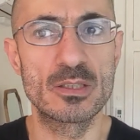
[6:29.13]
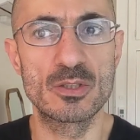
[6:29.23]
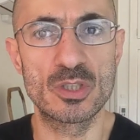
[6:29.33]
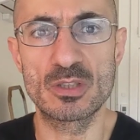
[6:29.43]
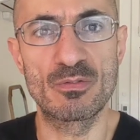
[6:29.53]
Is
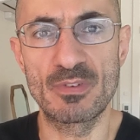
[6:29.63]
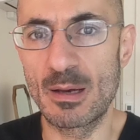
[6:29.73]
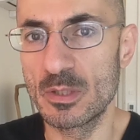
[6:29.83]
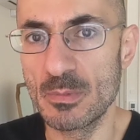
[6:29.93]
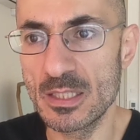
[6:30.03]
he just a
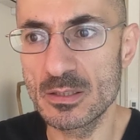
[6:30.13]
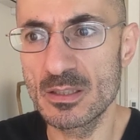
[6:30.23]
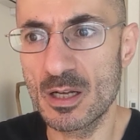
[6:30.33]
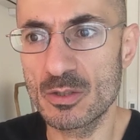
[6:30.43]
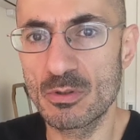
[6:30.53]
family medicine
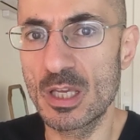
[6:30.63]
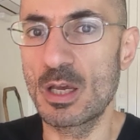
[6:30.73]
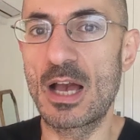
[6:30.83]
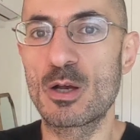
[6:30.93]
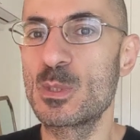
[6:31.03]
doctor? Okay,
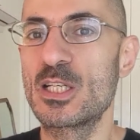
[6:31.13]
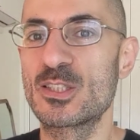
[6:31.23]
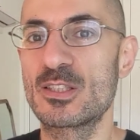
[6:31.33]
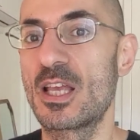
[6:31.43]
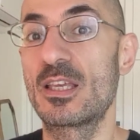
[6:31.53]
how come he
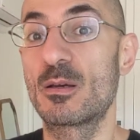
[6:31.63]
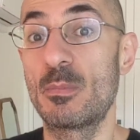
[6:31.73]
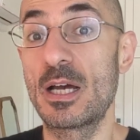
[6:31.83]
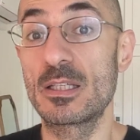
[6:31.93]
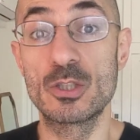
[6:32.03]
doesn't take
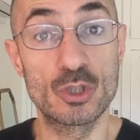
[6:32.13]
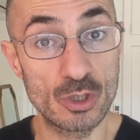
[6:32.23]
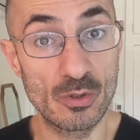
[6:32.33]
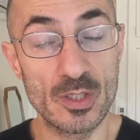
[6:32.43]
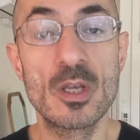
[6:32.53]
my
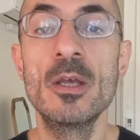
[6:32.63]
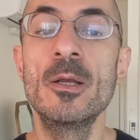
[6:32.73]
insurance?